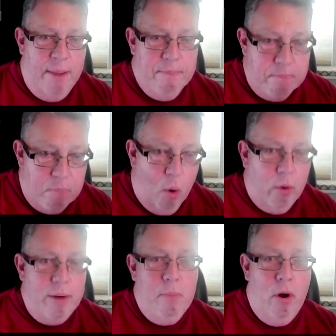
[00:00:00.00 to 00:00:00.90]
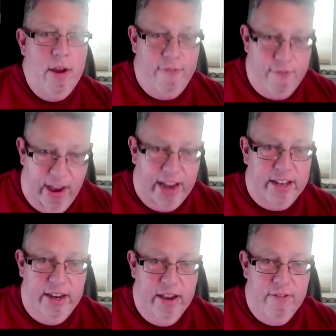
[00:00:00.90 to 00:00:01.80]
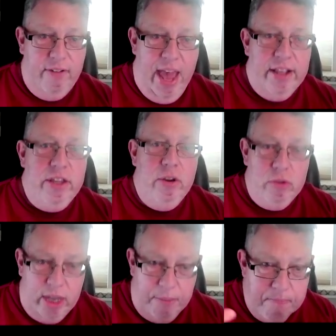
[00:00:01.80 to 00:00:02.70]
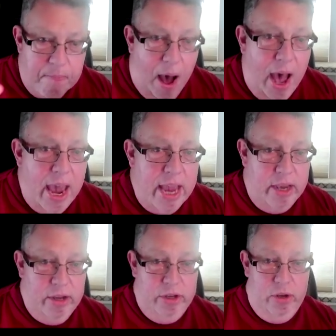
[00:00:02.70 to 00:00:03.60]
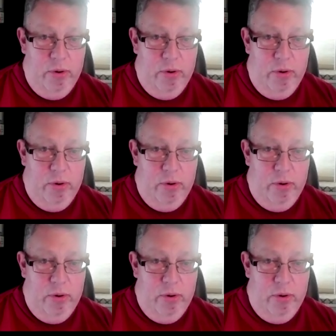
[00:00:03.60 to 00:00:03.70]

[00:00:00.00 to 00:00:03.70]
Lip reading: and more effective at using my